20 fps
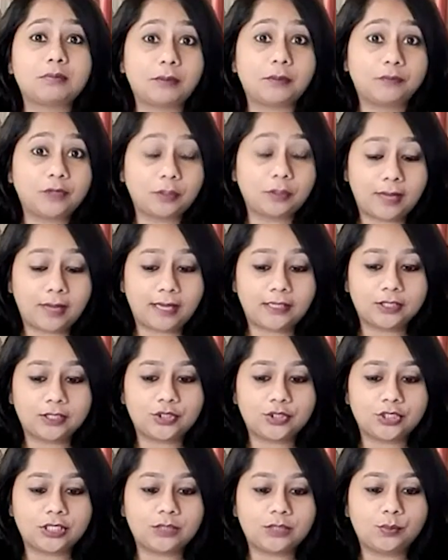Mamata
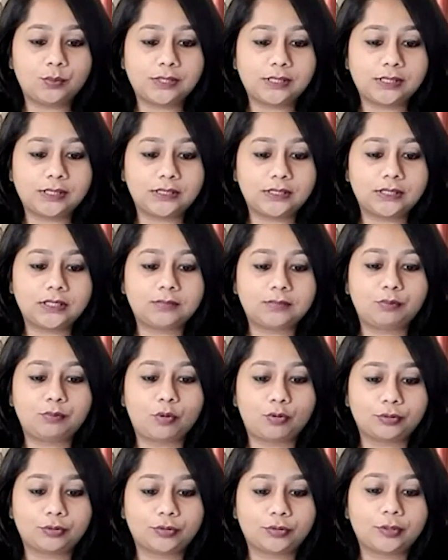Banerjee visited
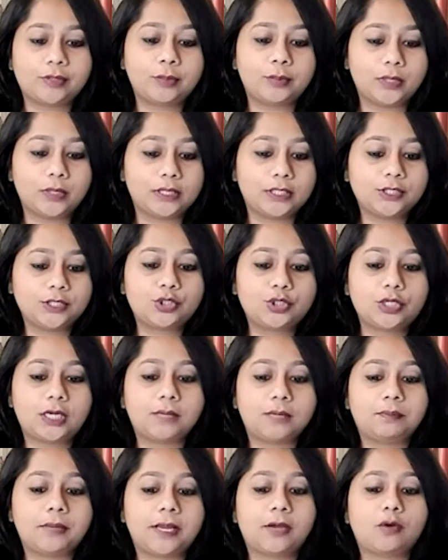Boktoi village
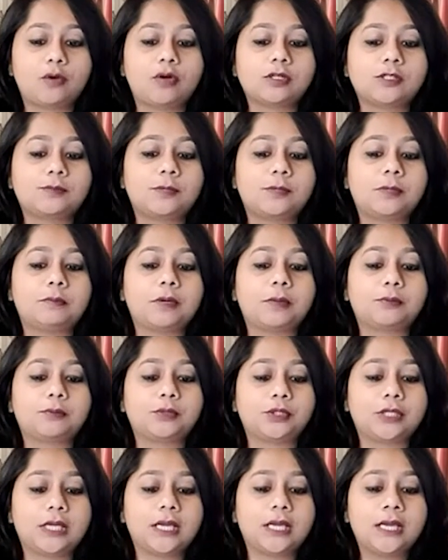in Bengal's
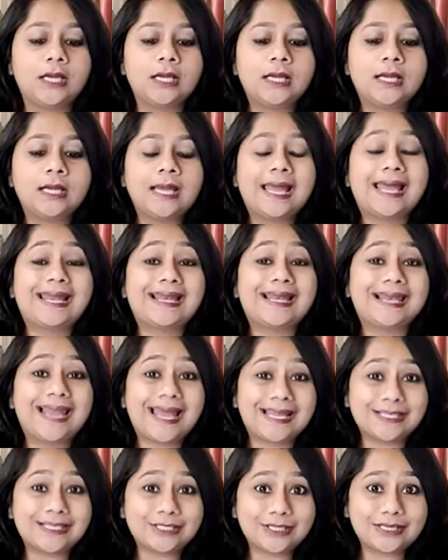Birbhum today and
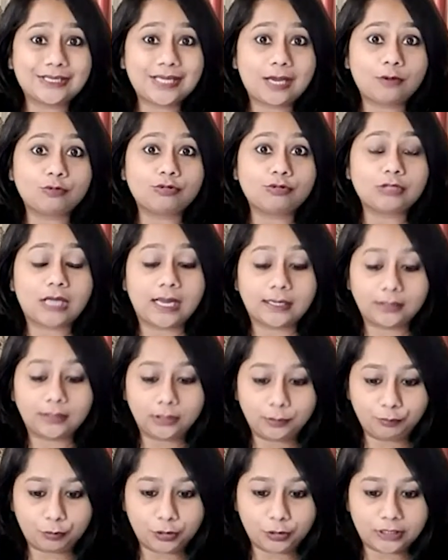lashed out
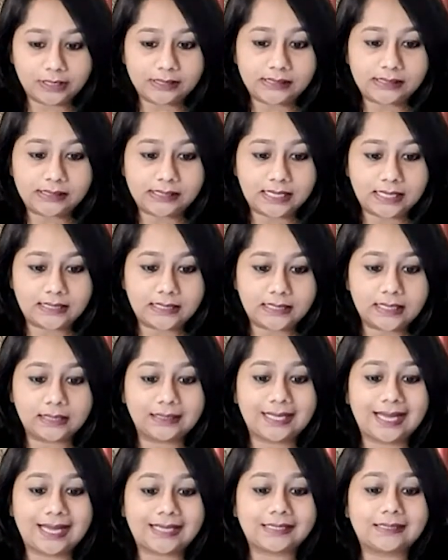at the police,
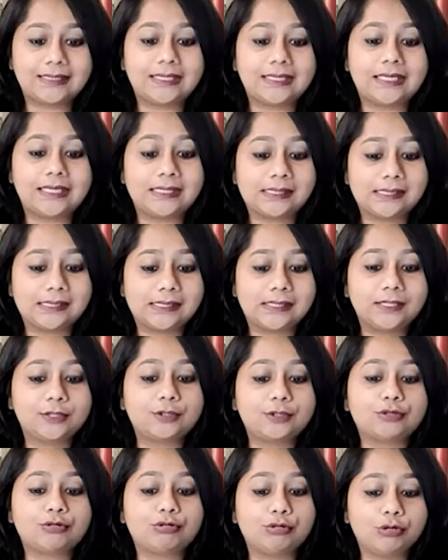stating that the
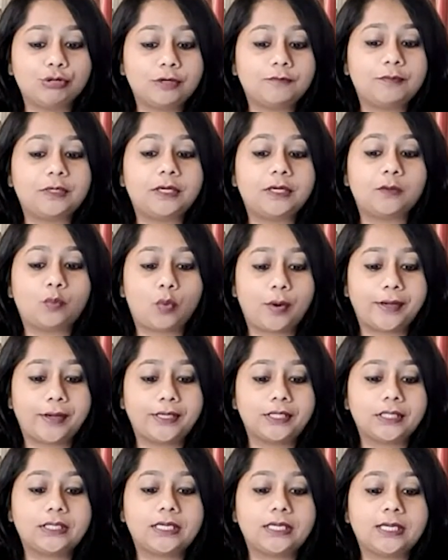incident could have been
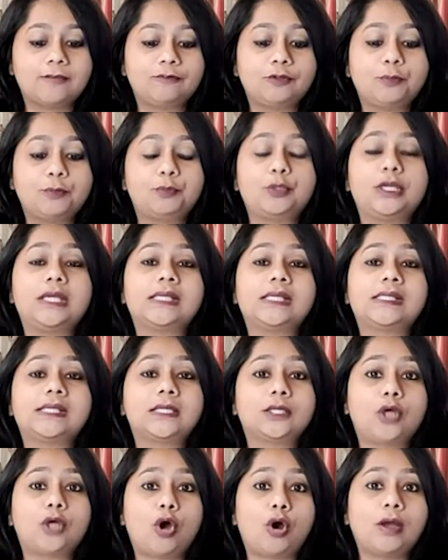avoided if the police
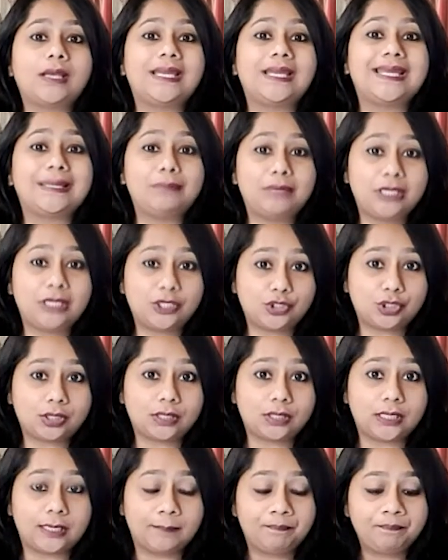had gone
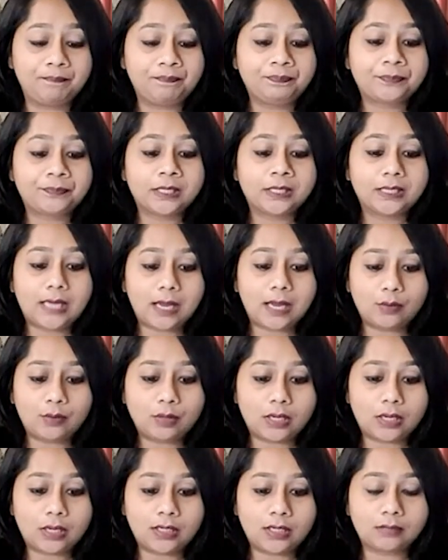immediately.
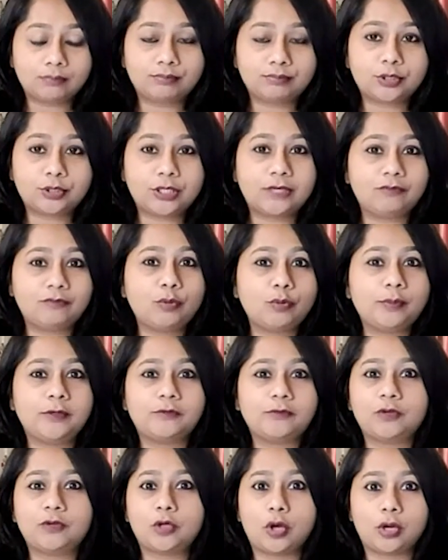Now, to give you a bit
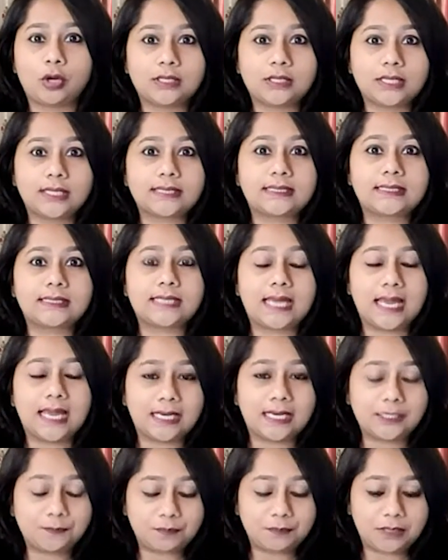of a context,
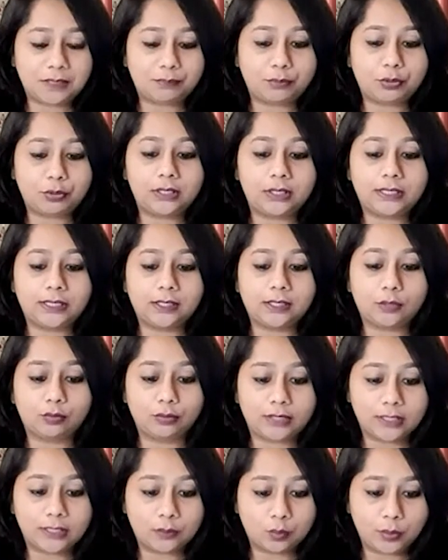8 people,
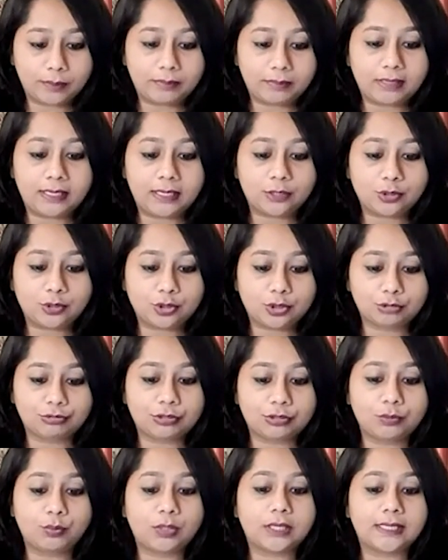including women and
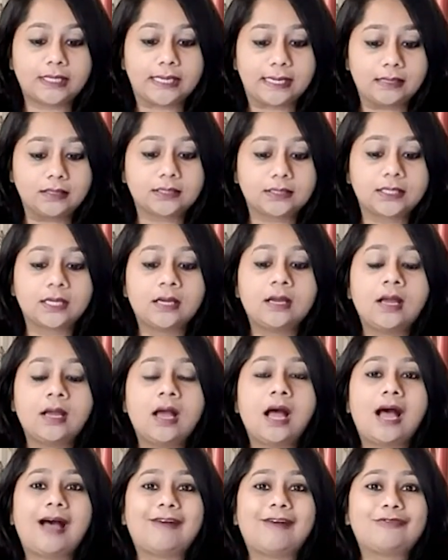children, were killed
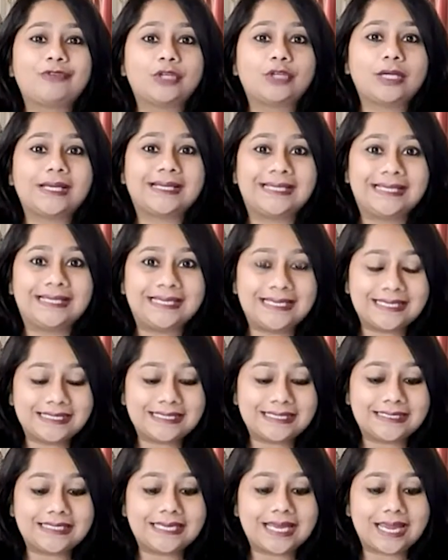after at
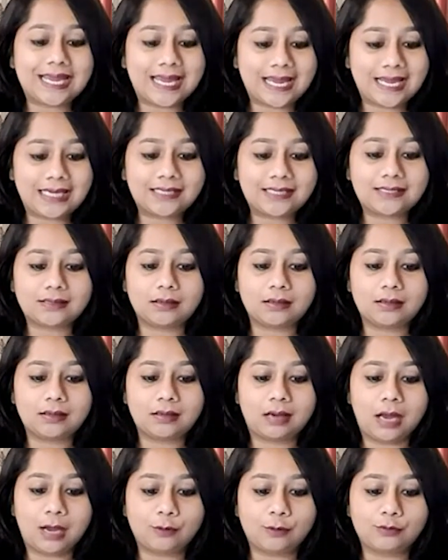least 8
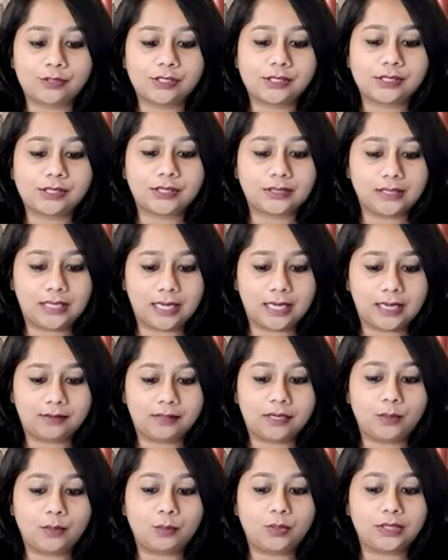houses in the
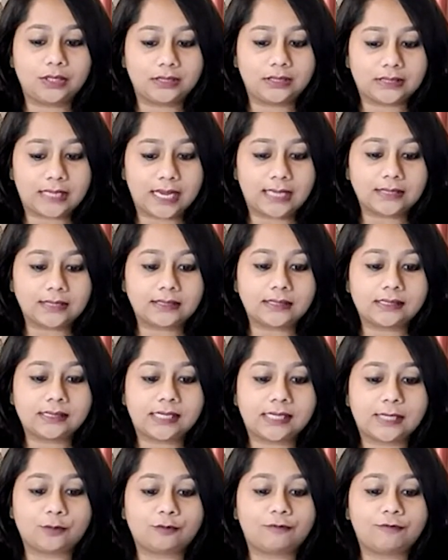area were attacked and
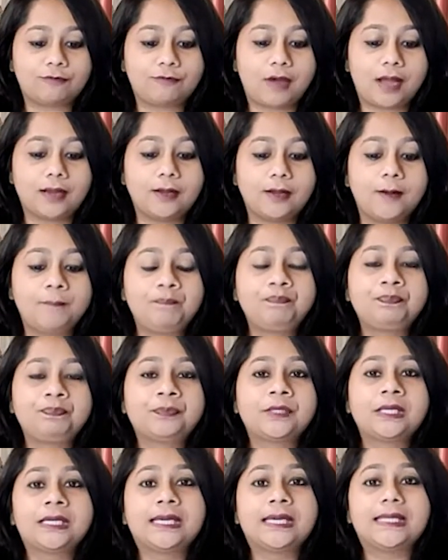set on fire.
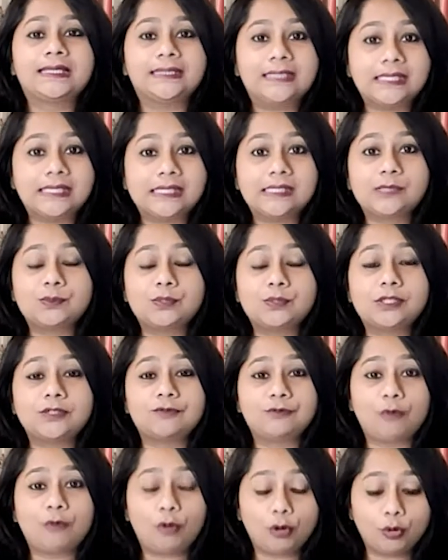And this
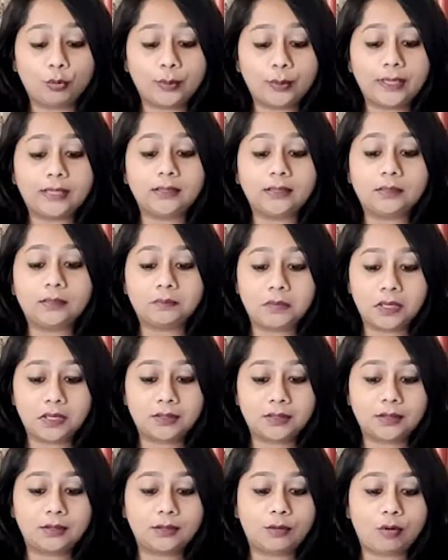was following the
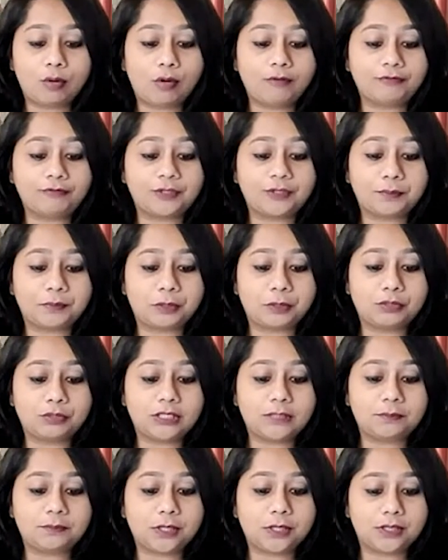murder of
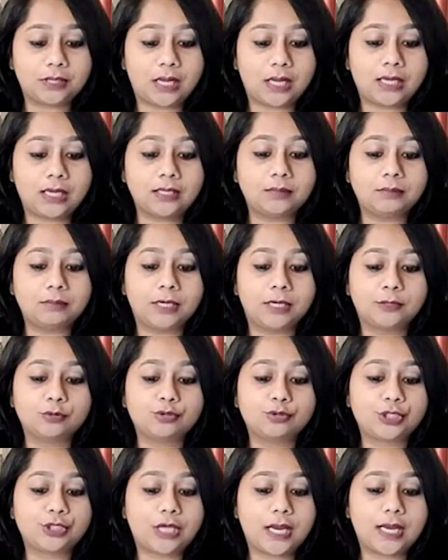Deputy Pradhan
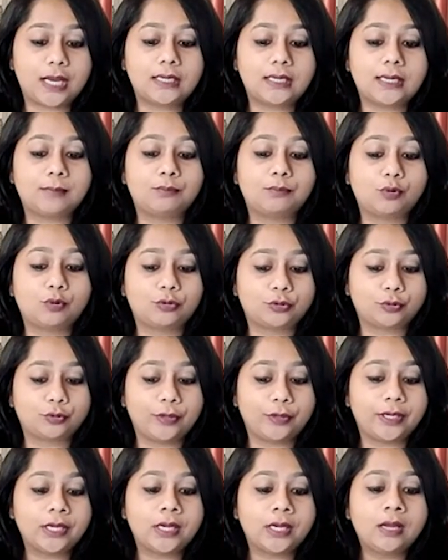Bharu Sheikh in
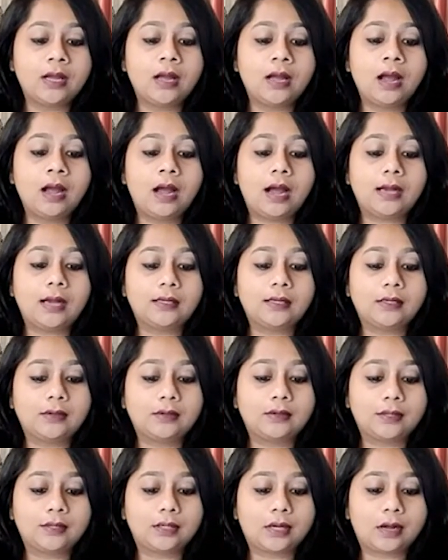Boktoi
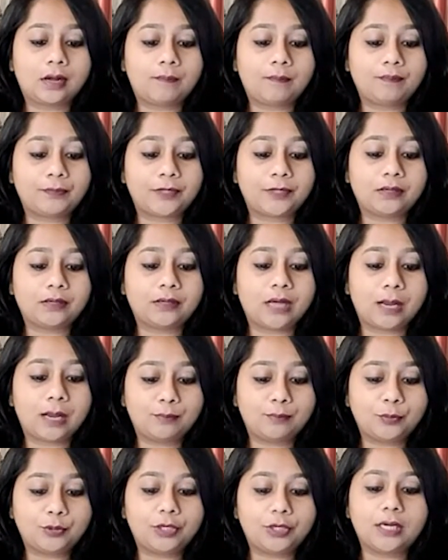under
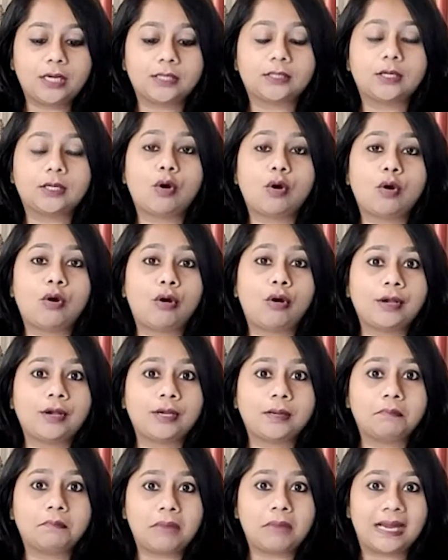Rampurhar
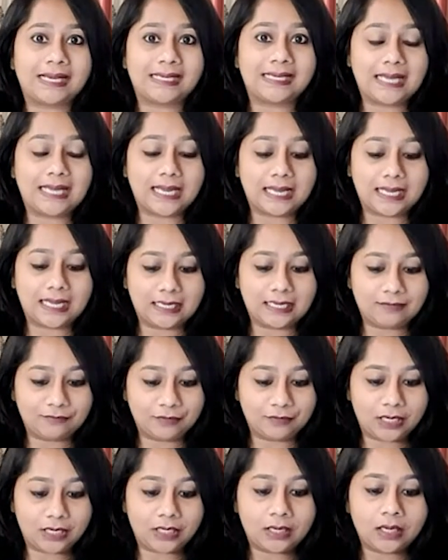on Monday
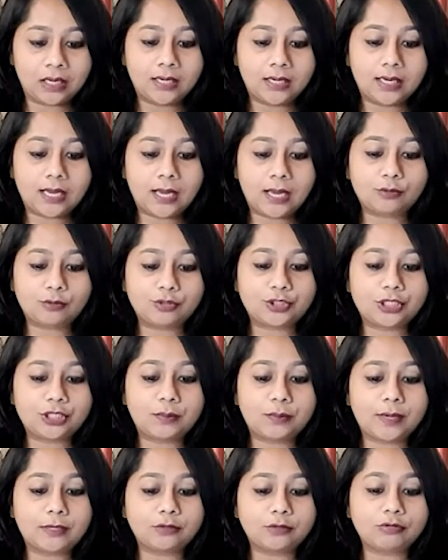evening. Now,
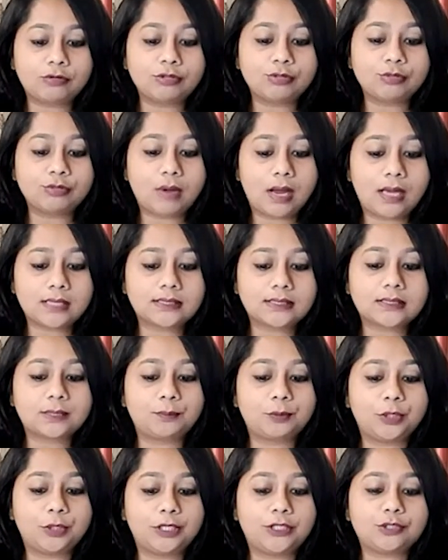she went on to ask the
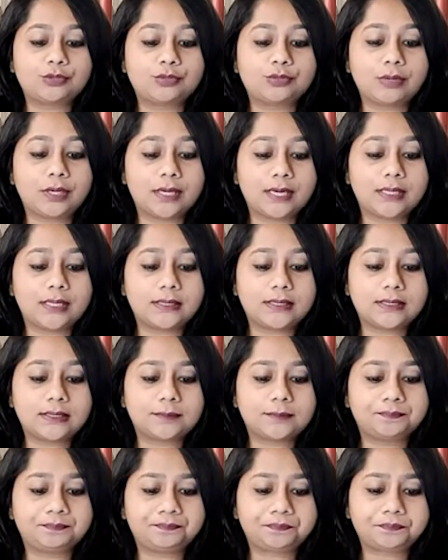police to
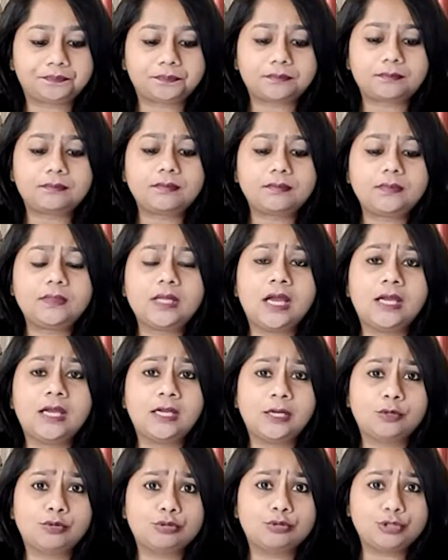arrest
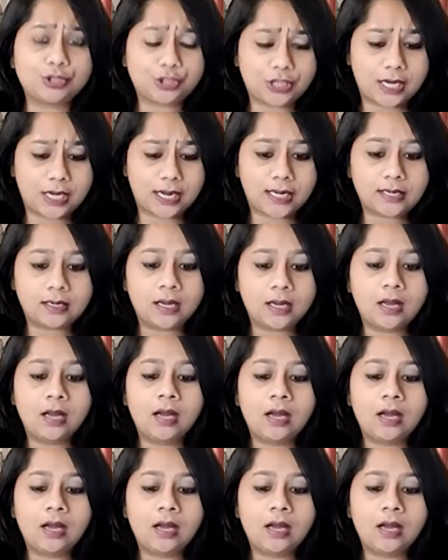Anarul Sheikh,